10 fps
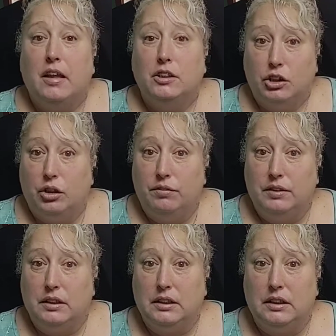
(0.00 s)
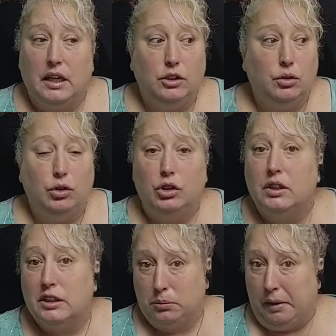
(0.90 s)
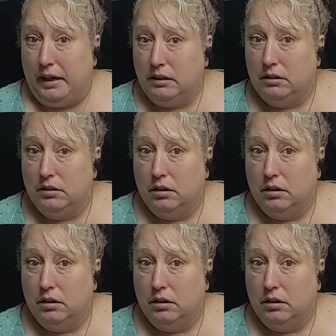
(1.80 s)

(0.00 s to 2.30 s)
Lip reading: service that you should expect.